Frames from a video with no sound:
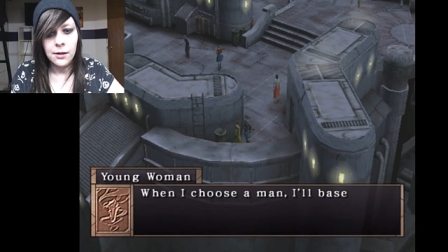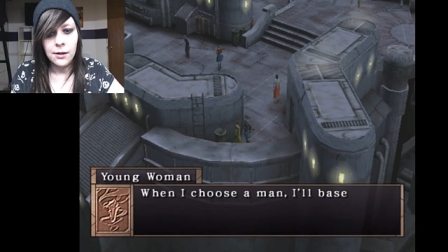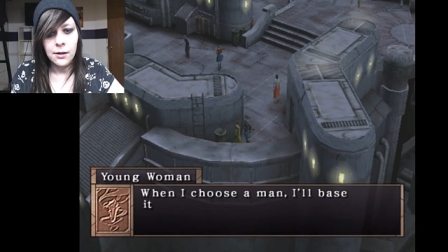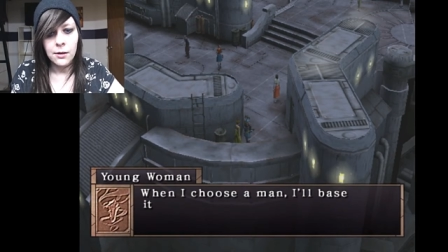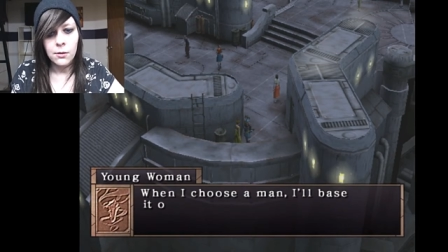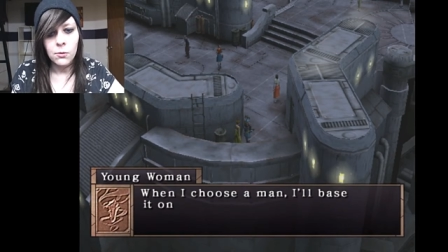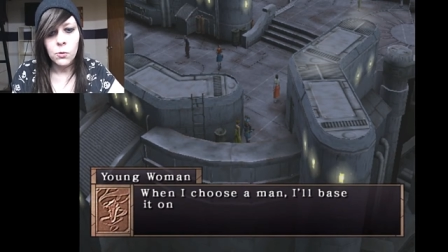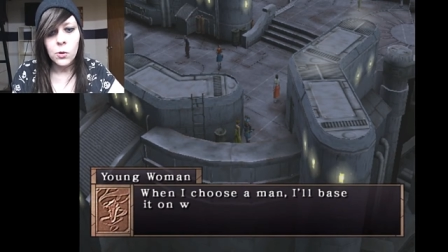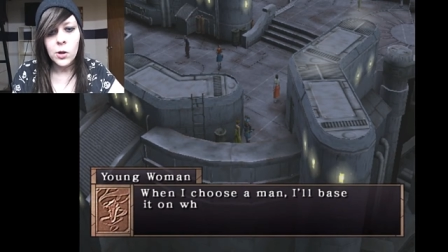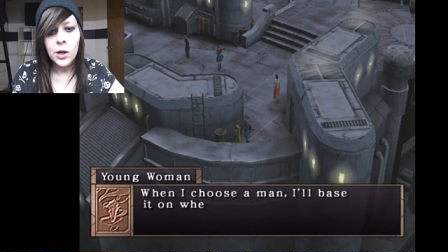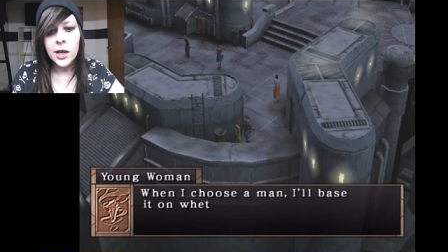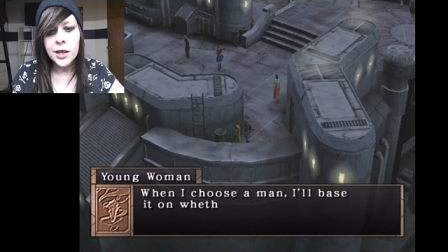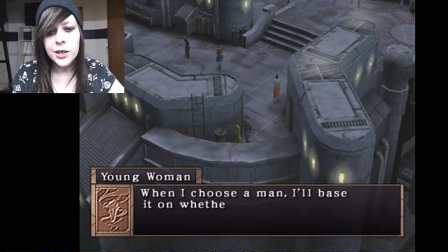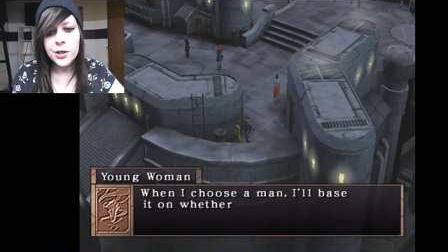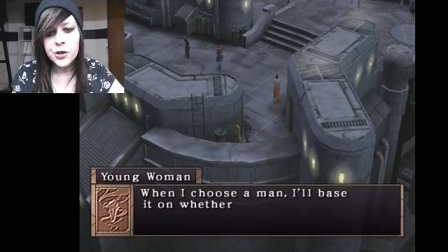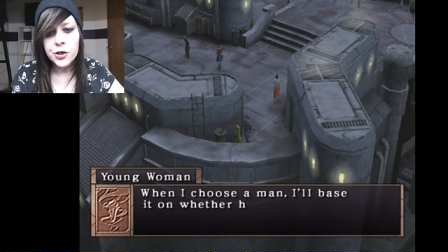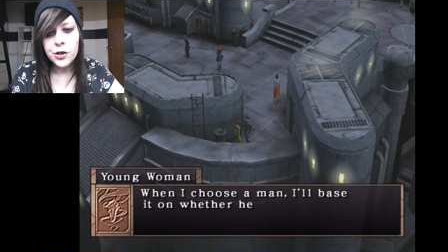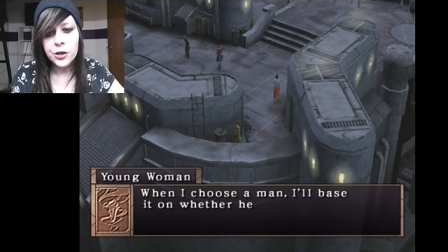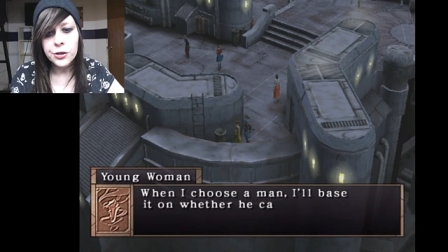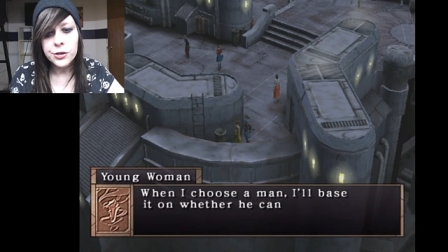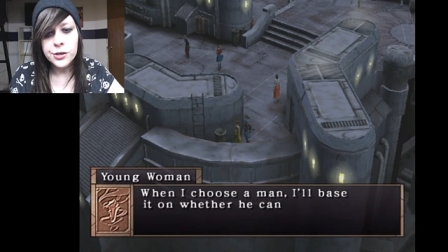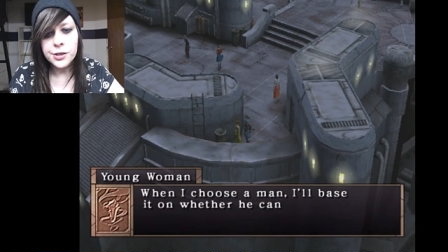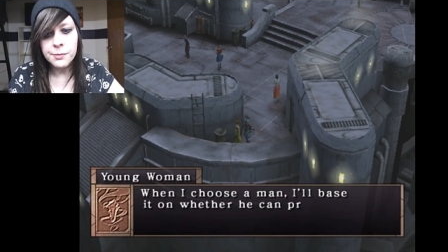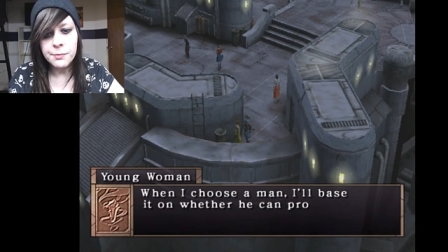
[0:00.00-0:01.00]
When I
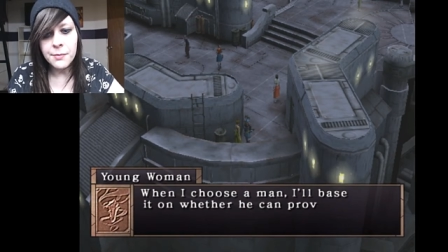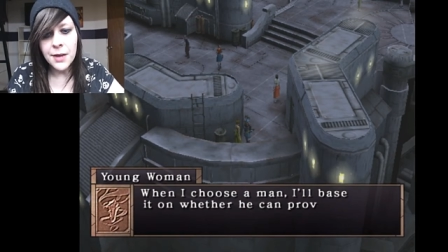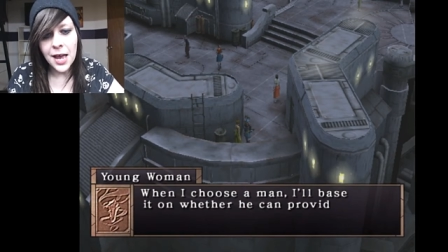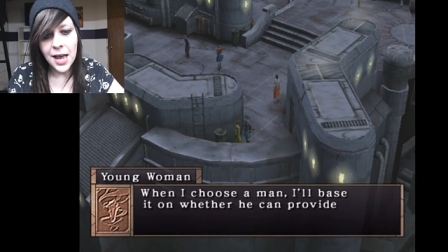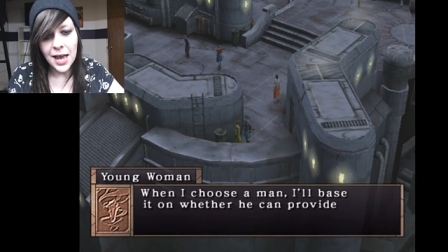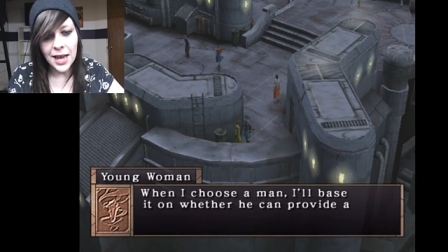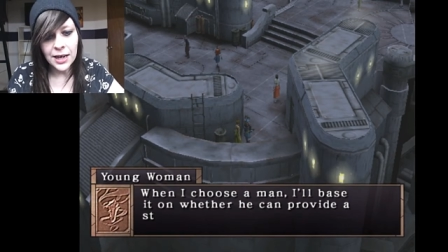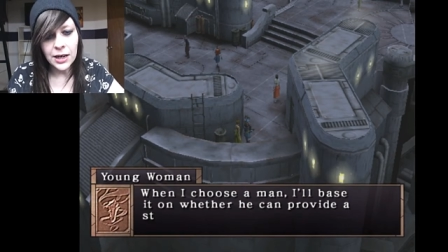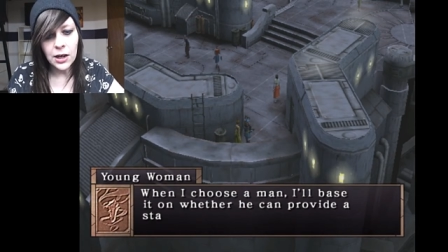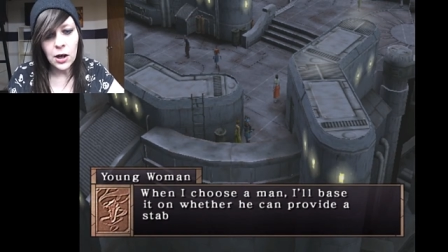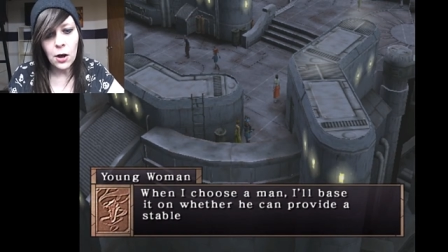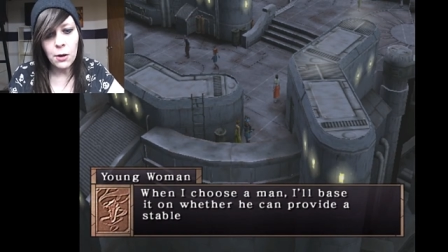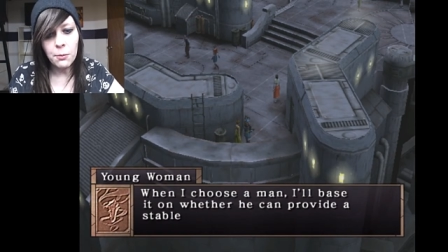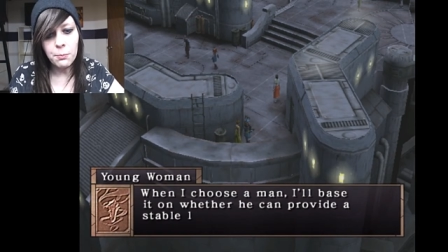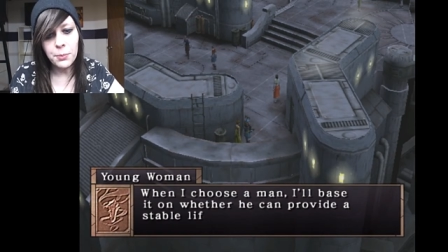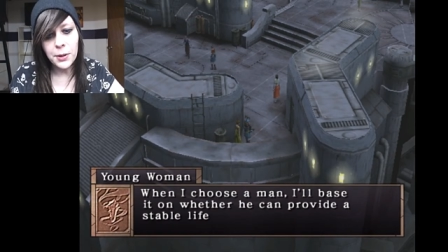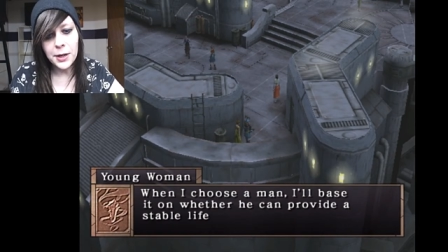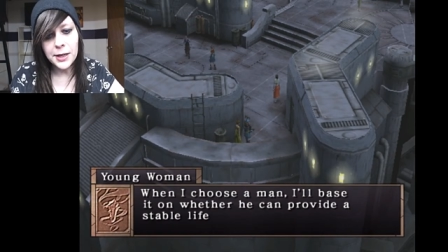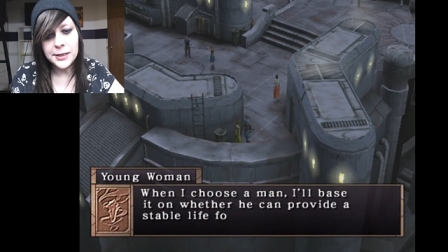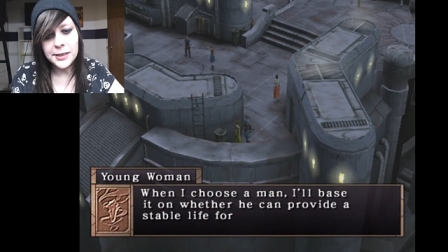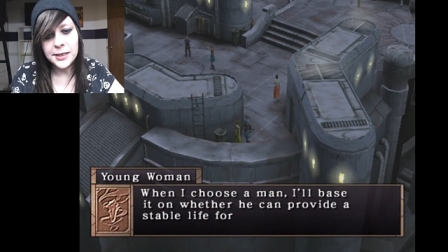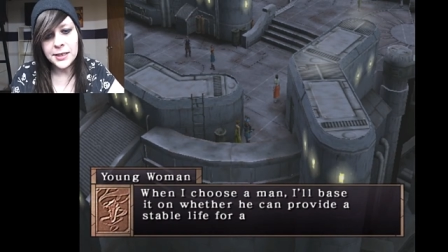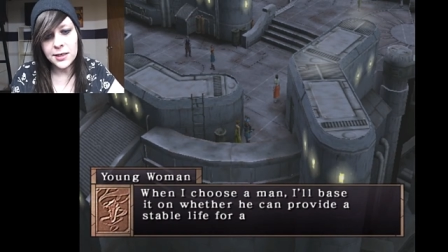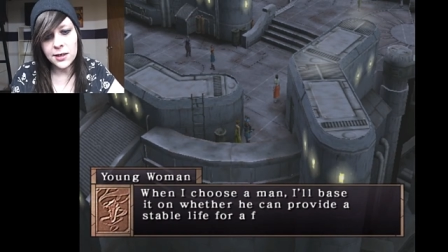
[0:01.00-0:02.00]
choose a man, I'll
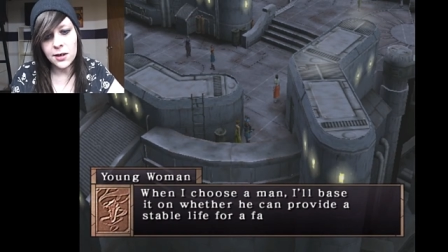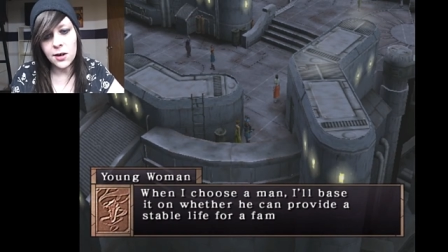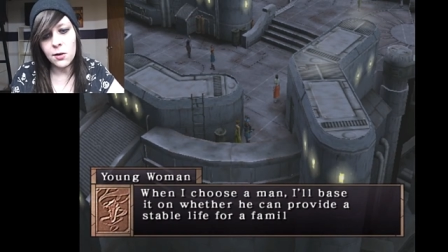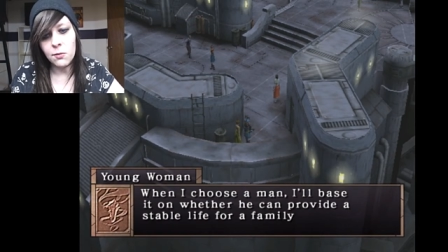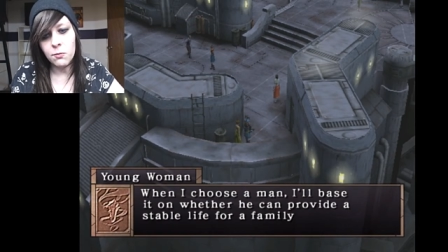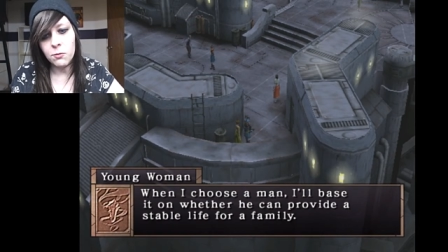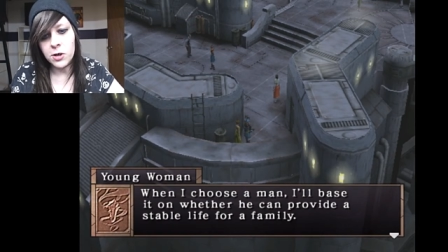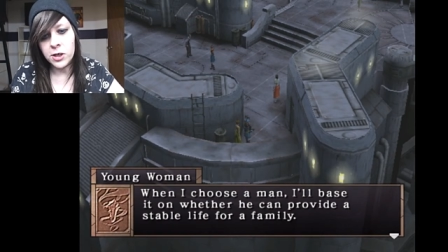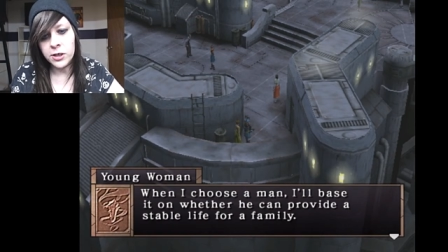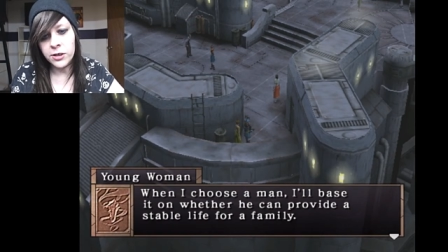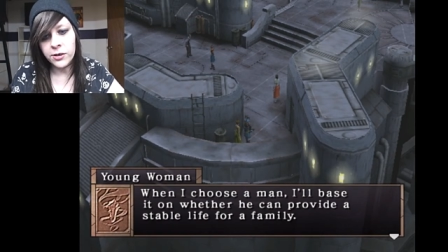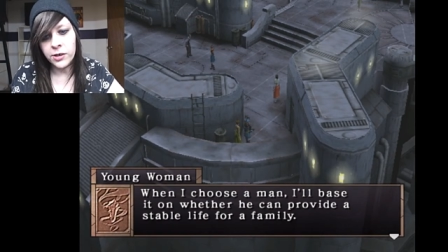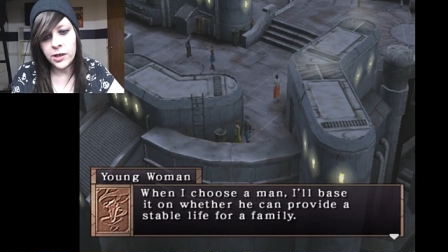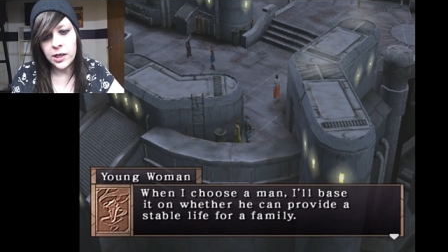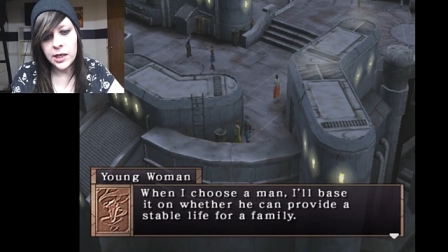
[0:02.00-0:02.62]
base it on whether